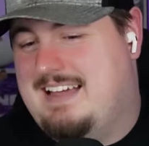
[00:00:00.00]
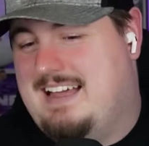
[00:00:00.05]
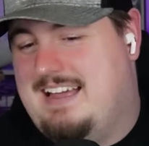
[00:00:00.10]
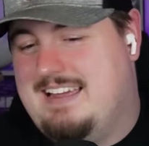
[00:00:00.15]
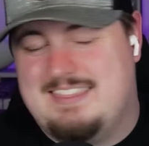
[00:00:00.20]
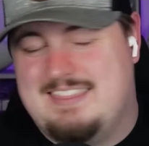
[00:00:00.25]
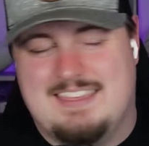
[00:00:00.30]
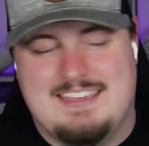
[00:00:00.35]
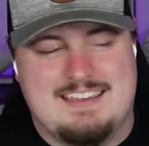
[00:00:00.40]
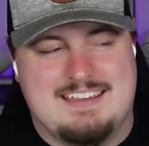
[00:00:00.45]

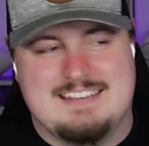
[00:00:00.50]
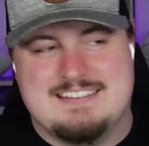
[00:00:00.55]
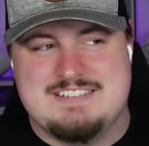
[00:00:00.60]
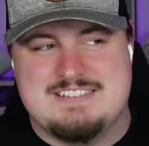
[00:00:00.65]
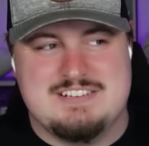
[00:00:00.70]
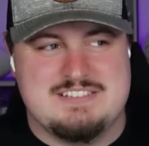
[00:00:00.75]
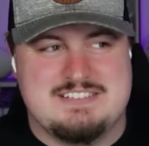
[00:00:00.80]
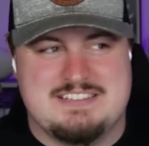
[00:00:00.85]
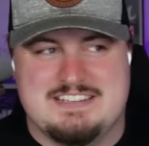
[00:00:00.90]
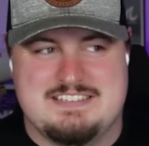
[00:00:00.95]
I think it's
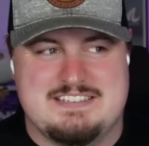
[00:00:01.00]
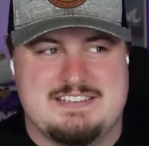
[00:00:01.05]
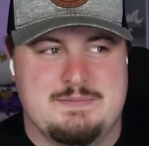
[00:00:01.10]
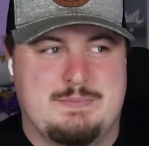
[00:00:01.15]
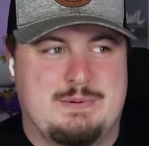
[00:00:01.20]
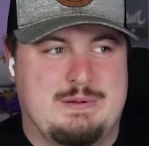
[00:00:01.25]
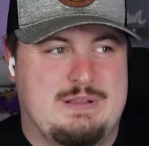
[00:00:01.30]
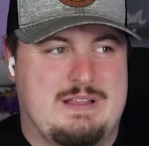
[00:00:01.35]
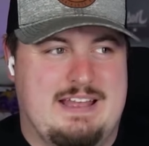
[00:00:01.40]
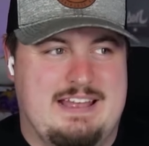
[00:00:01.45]
just as
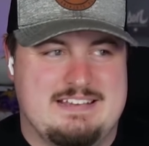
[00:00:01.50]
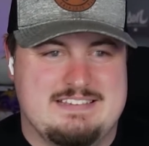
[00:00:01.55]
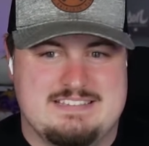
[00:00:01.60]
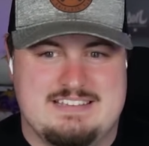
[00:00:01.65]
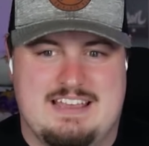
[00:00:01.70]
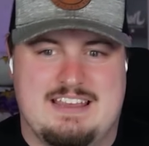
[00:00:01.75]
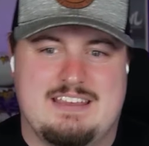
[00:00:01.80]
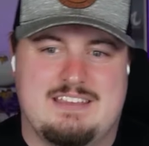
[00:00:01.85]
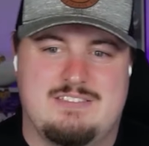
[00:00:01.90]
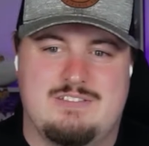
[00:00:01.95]
simple as,
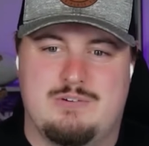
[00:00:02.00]
like,